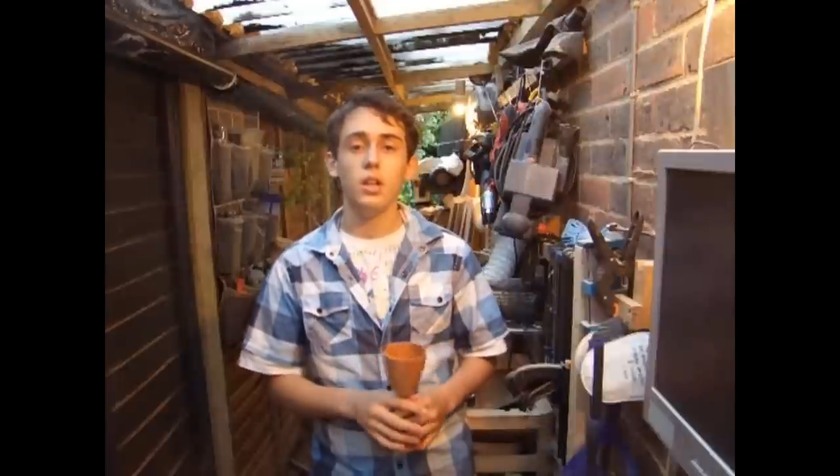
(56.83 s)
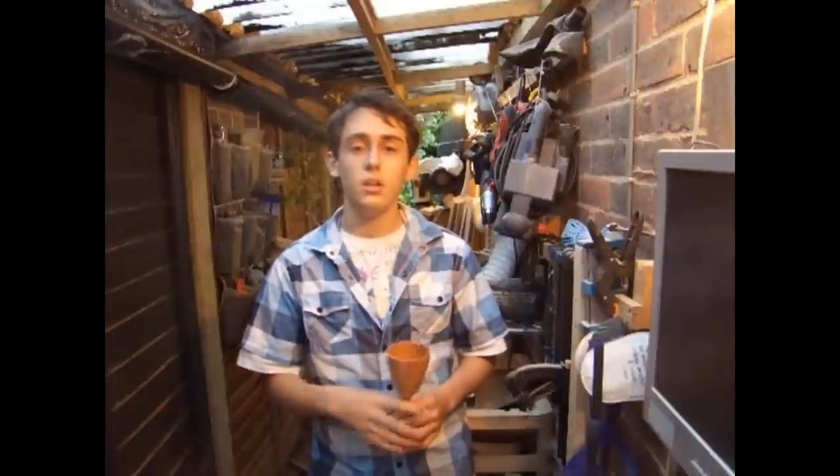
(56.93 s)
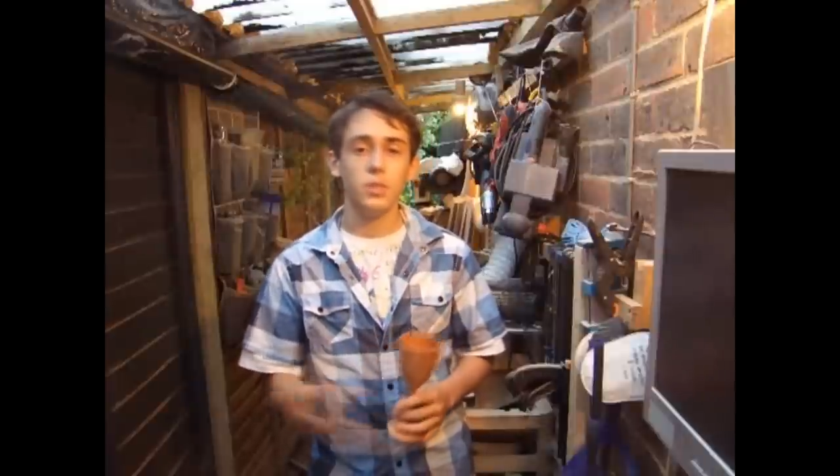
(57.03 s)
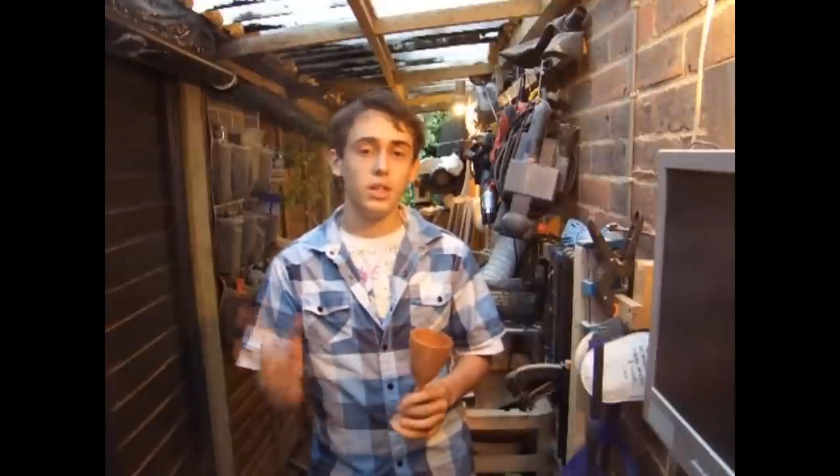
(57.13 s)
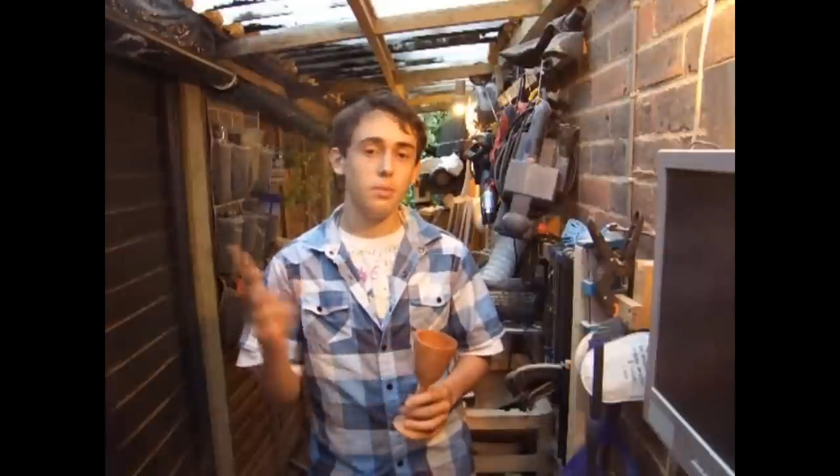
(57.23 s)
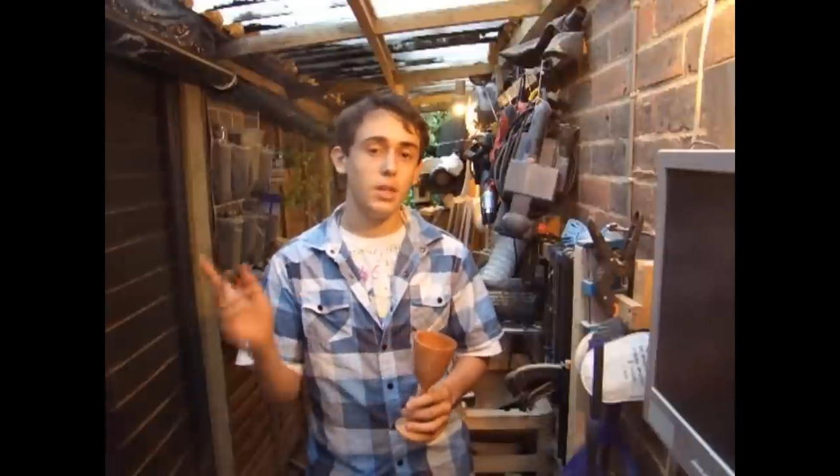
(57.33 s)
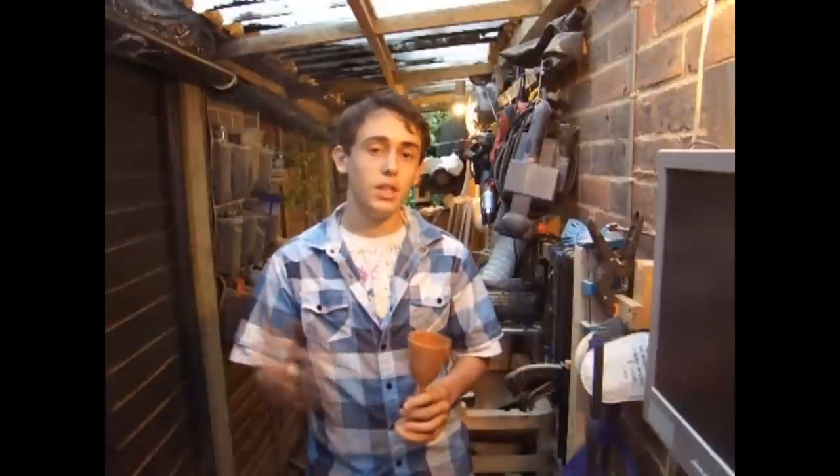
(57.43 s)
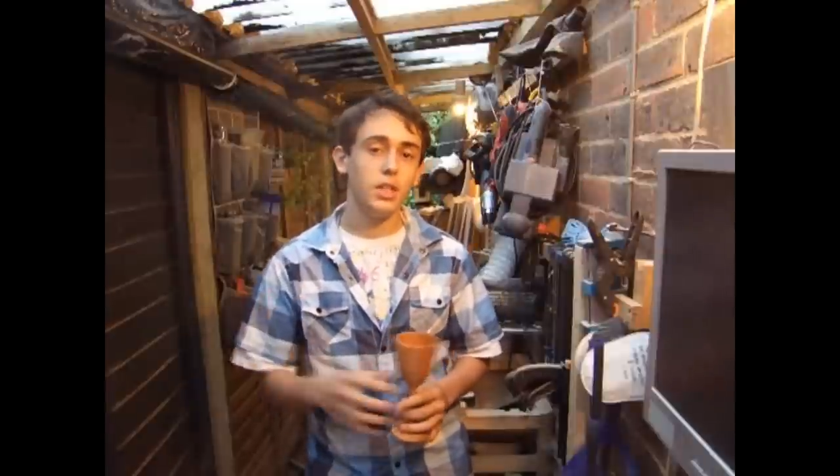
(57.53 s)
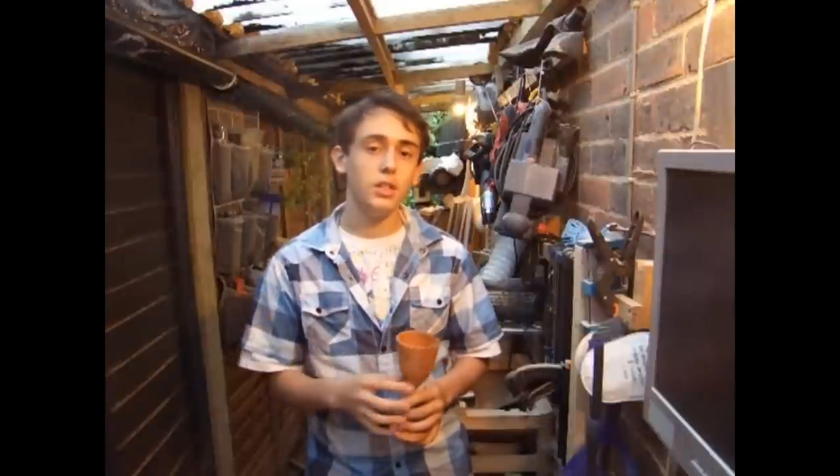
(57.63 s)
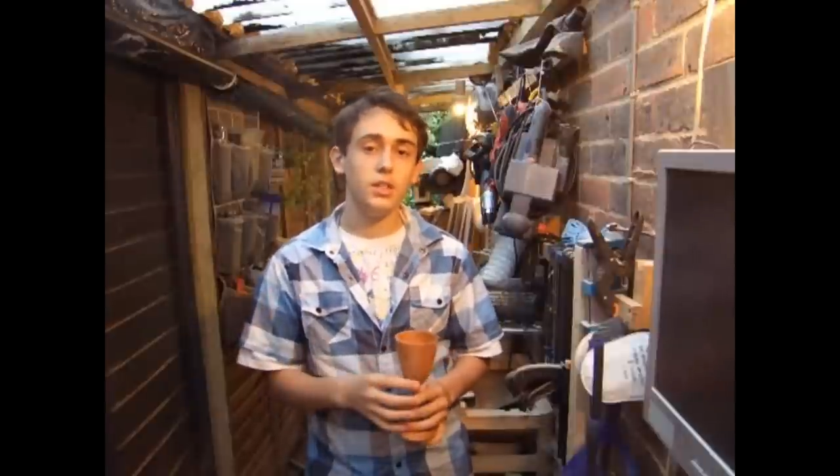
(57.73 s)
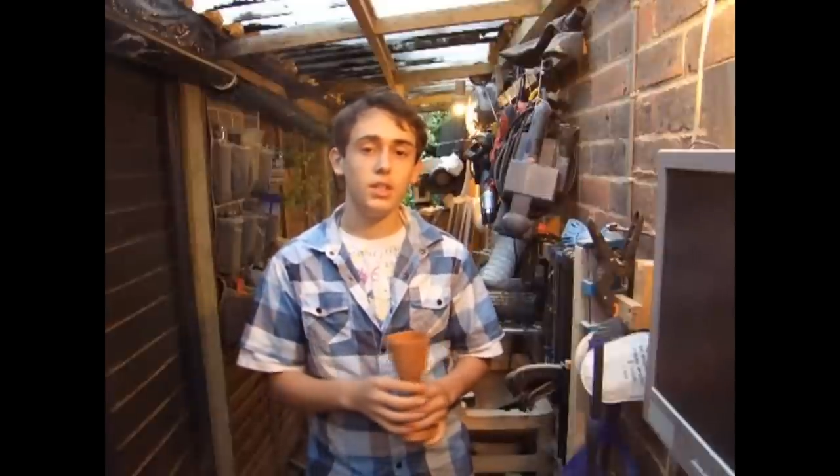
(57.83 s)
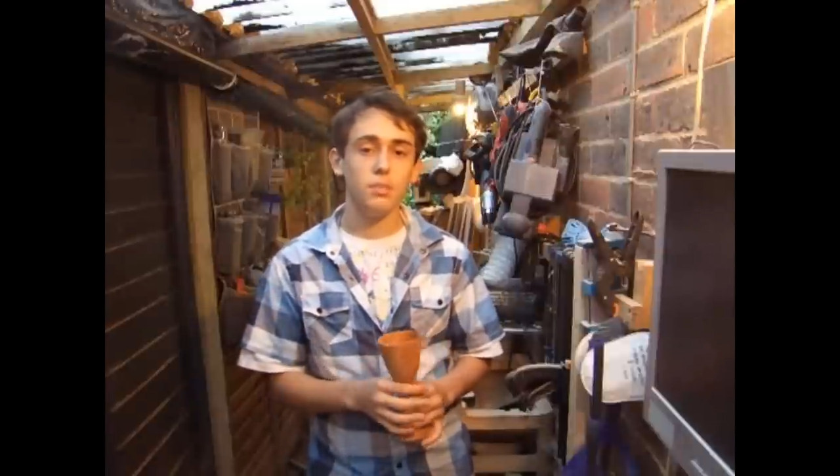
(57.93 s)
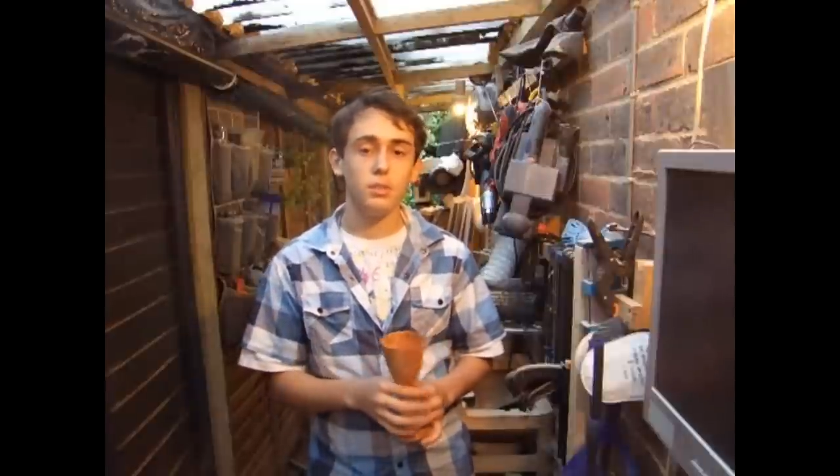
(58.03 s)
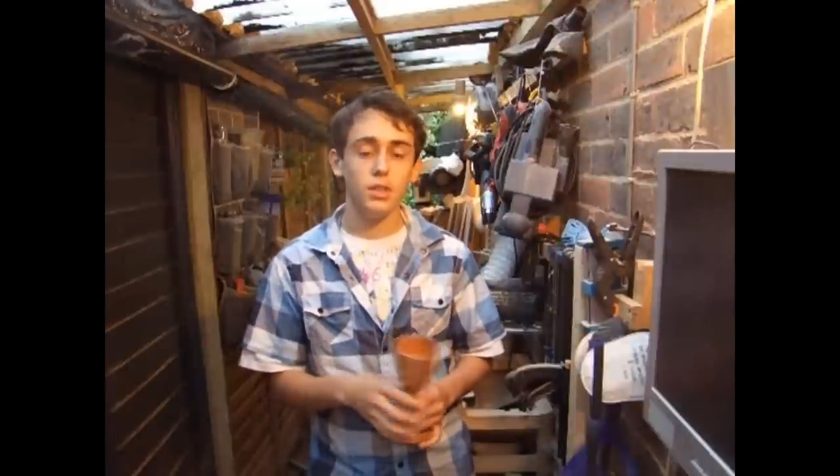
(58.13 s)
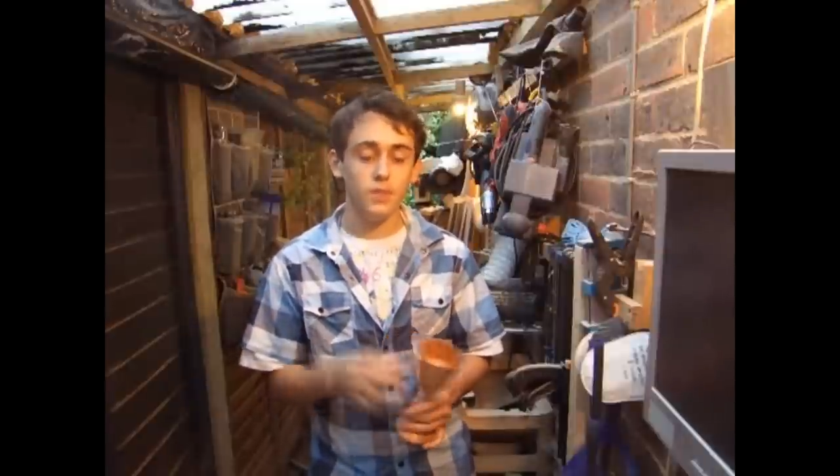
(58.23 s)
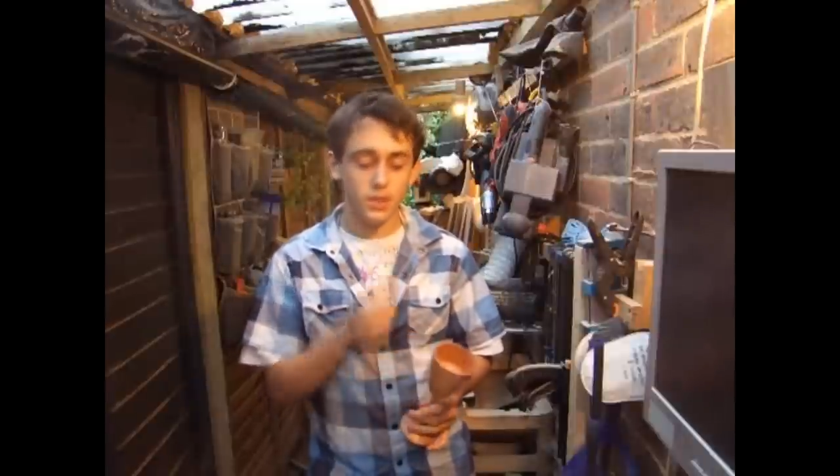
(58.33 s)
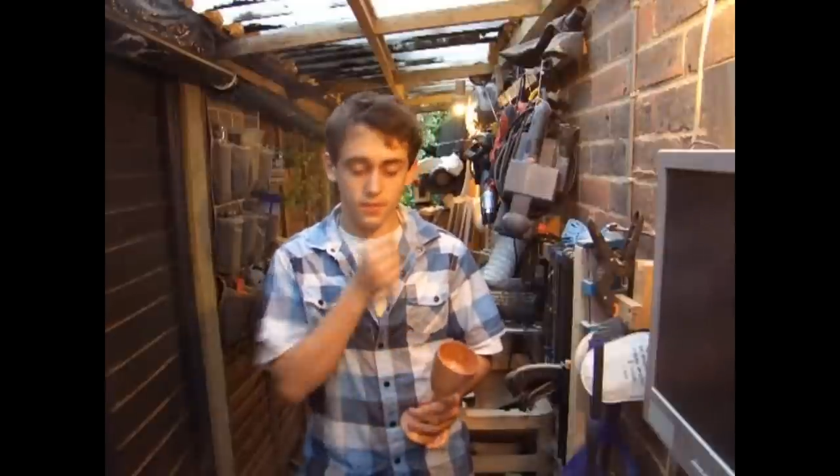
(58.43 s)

which I mentioned in a previous